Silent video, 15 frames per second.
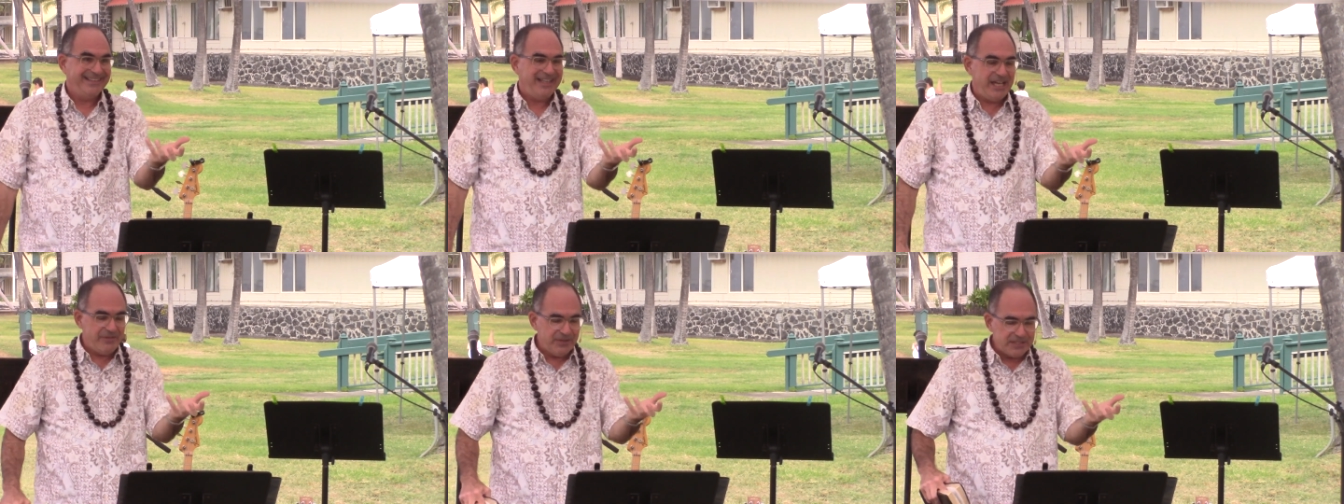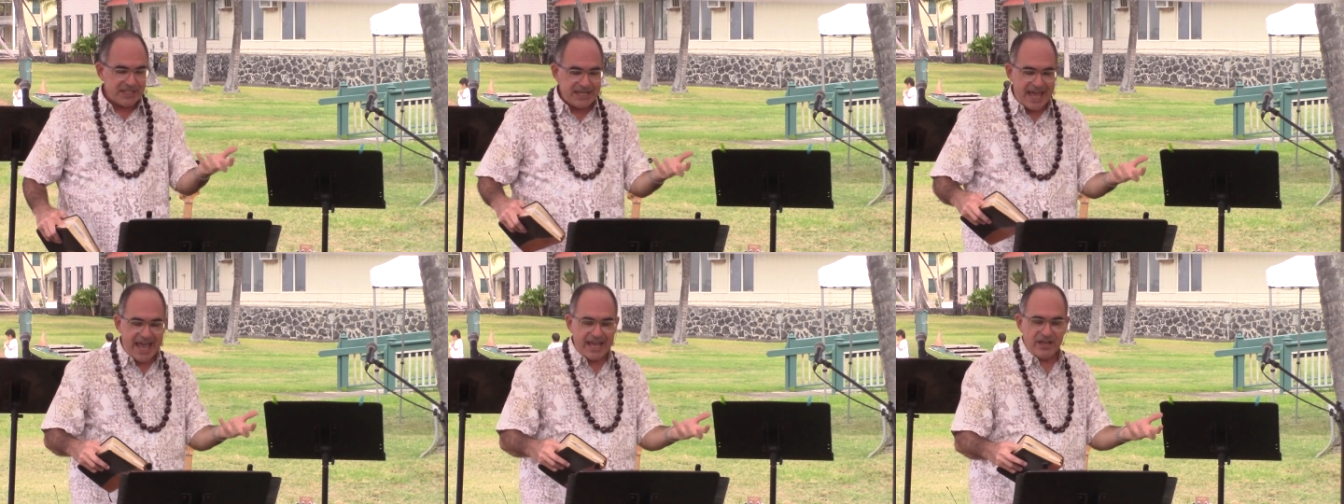Even
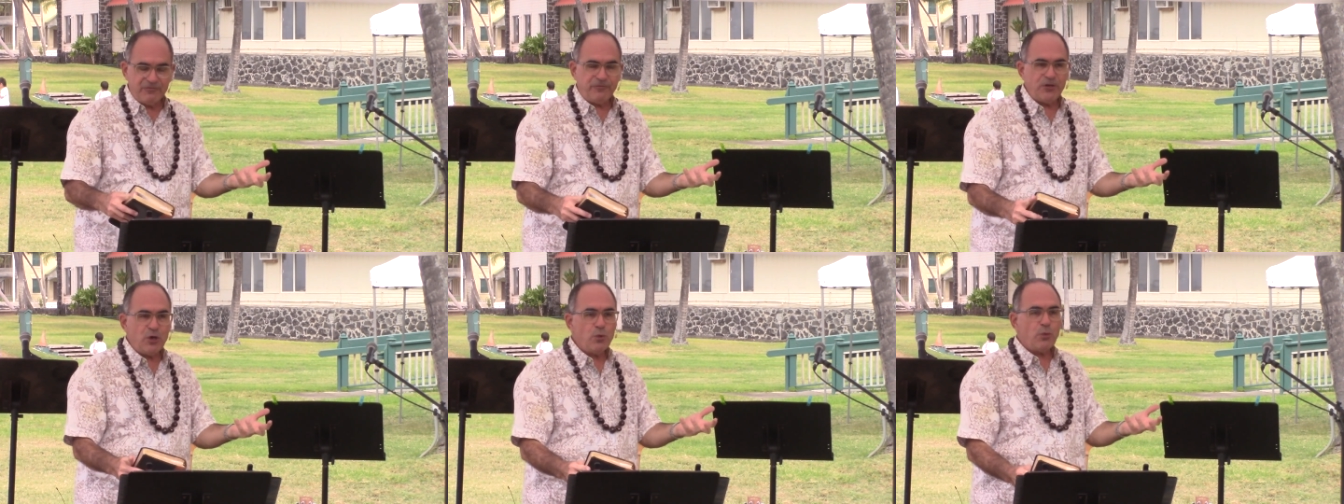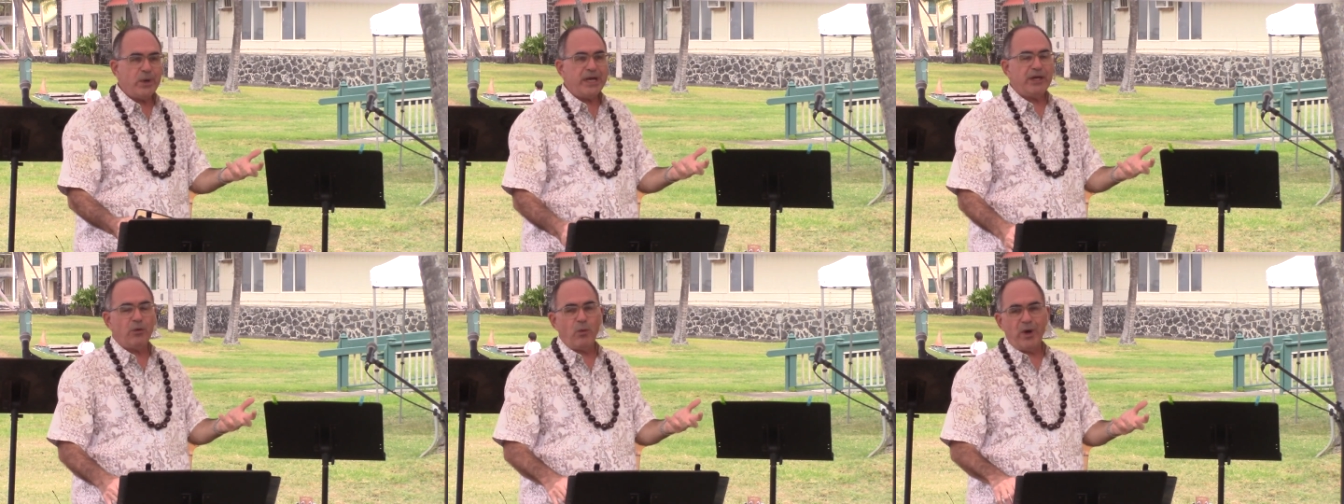today, if you
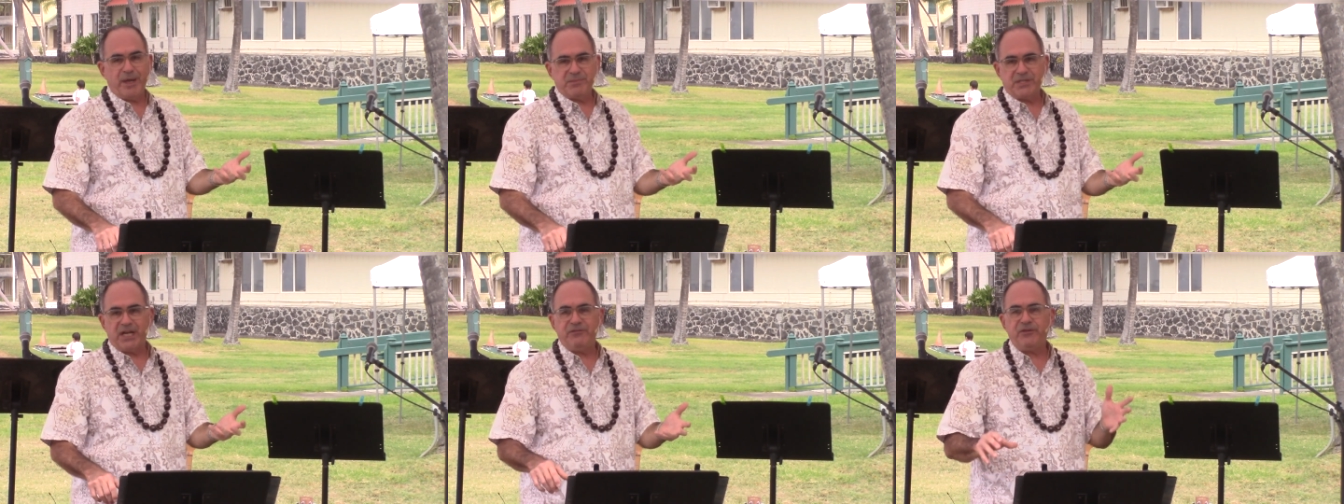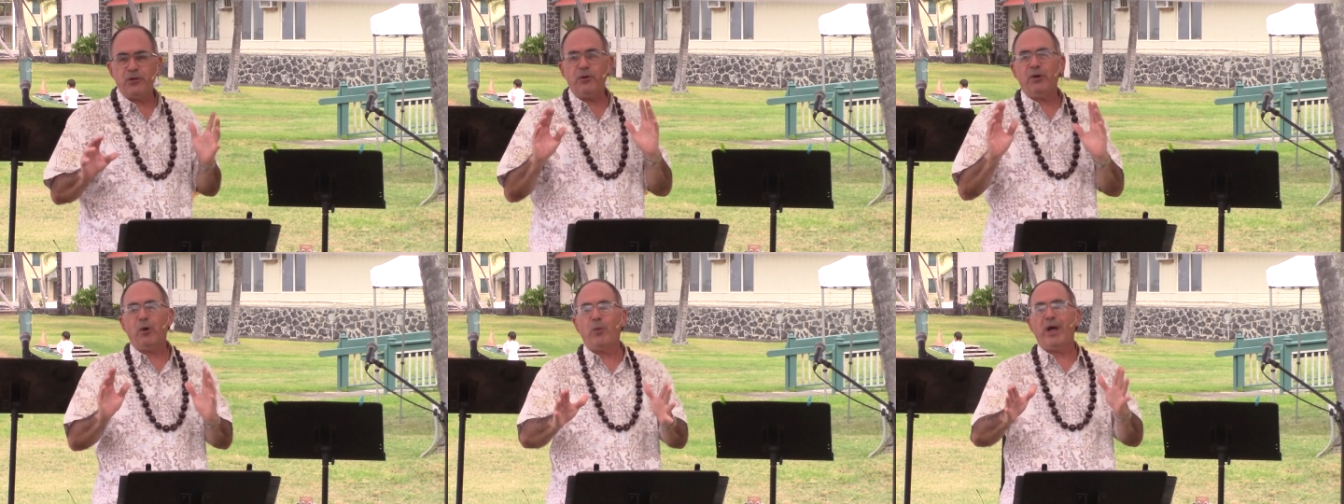read a website, if
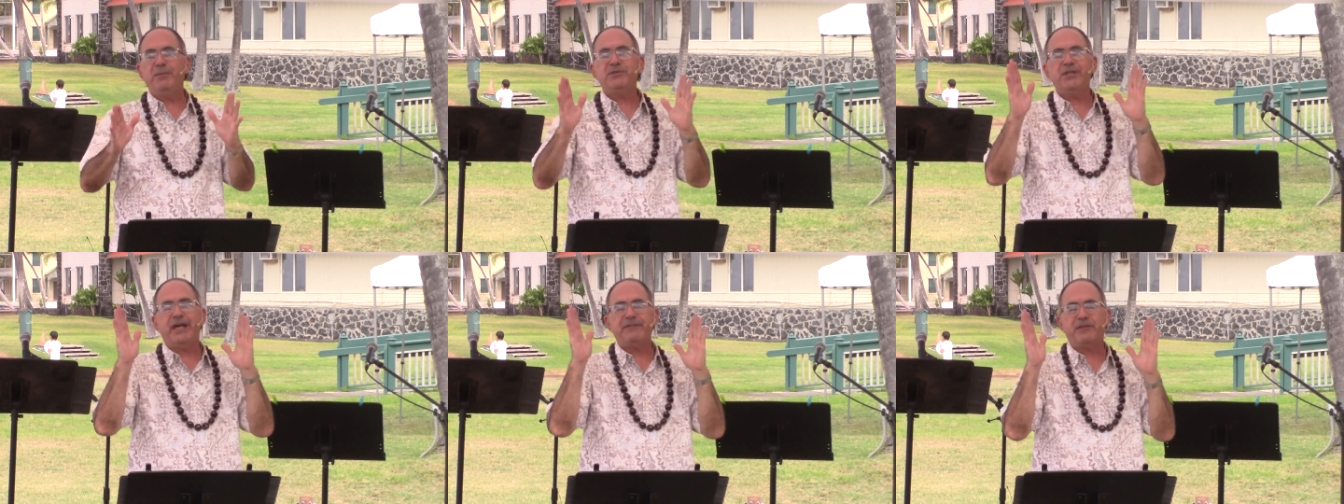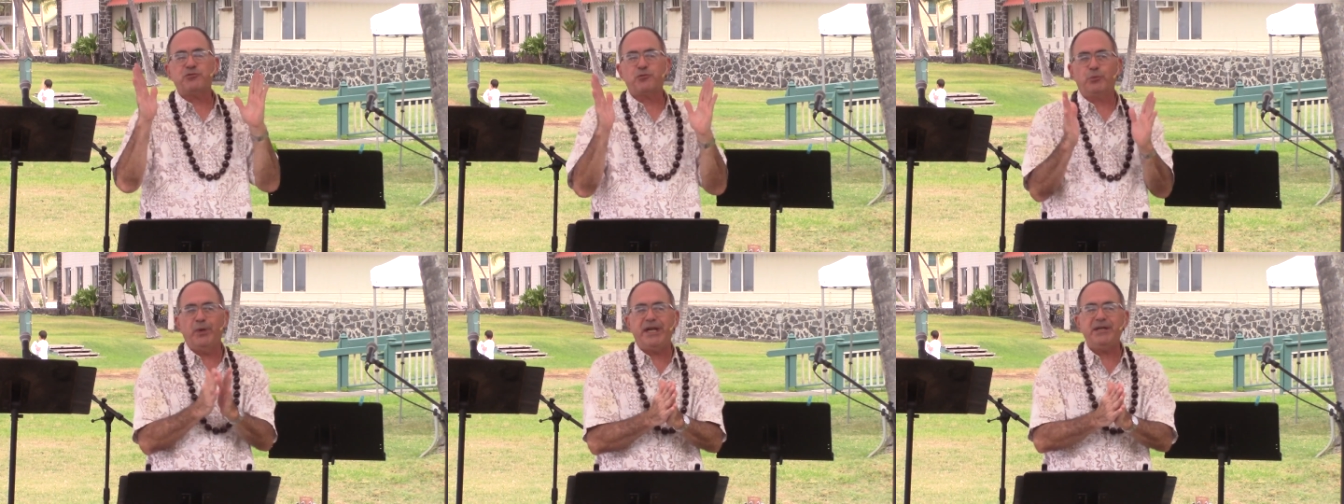you go on a website
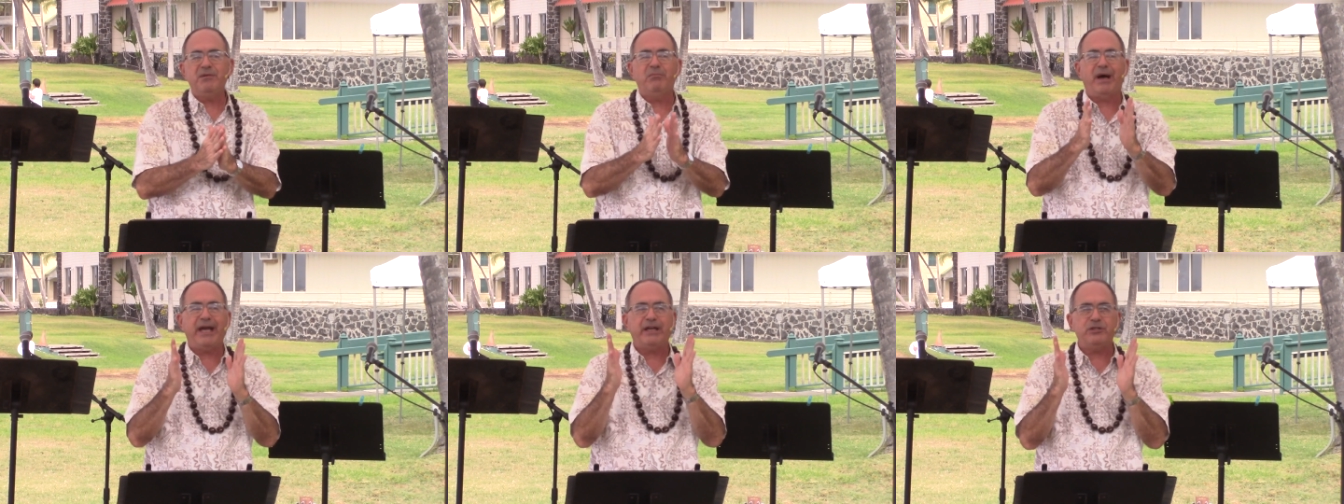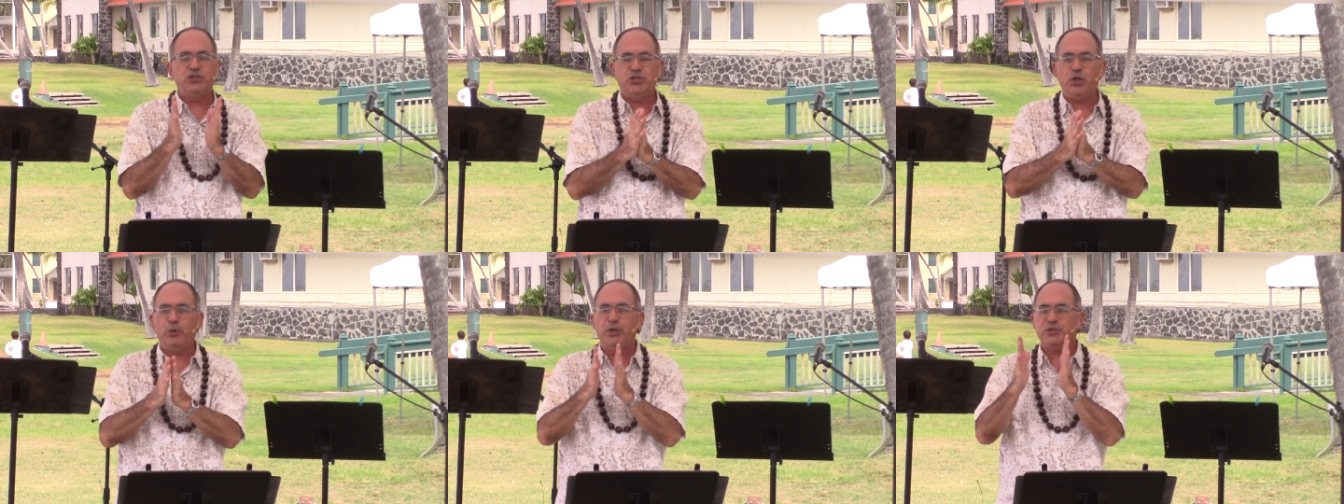that's written by a
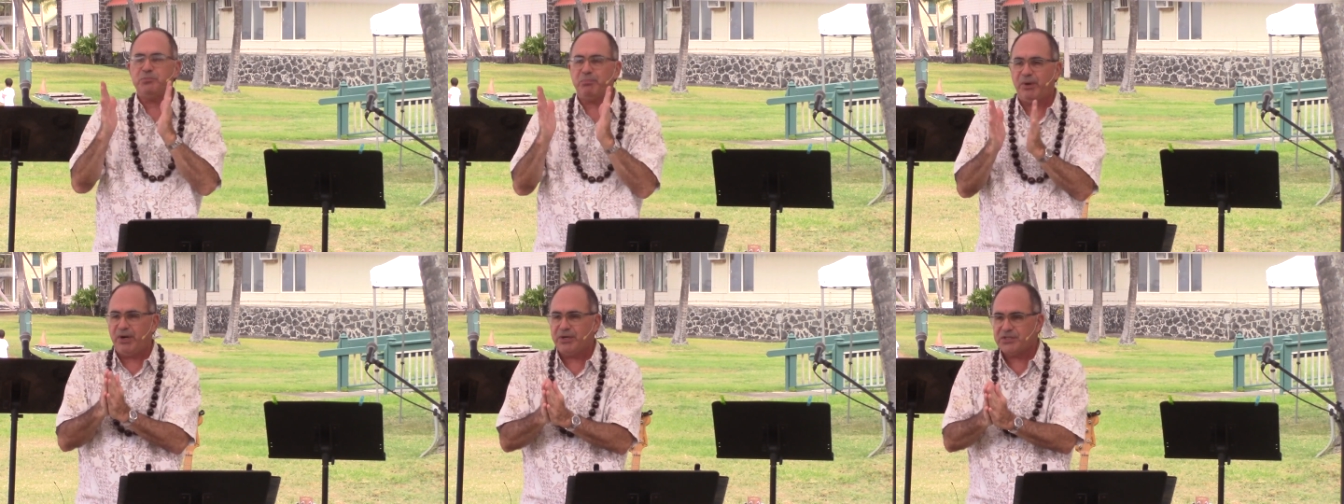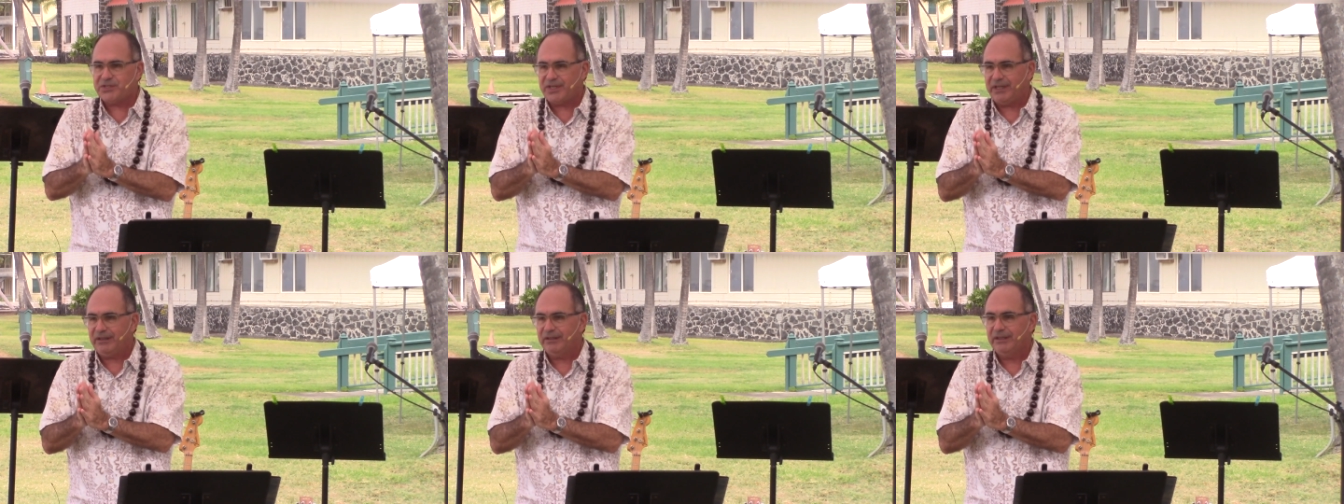Jewish
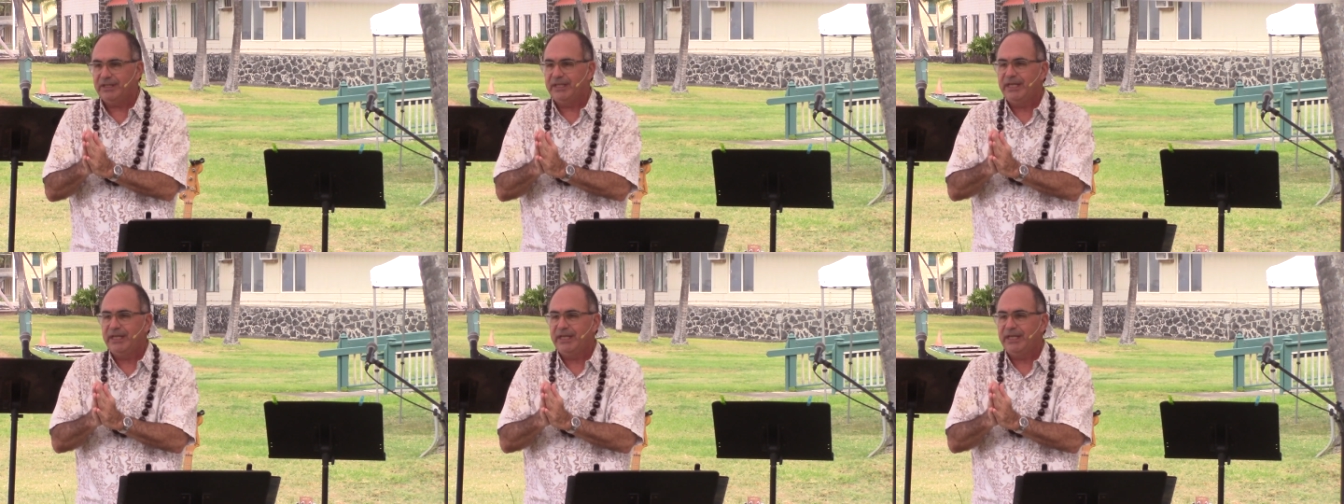person,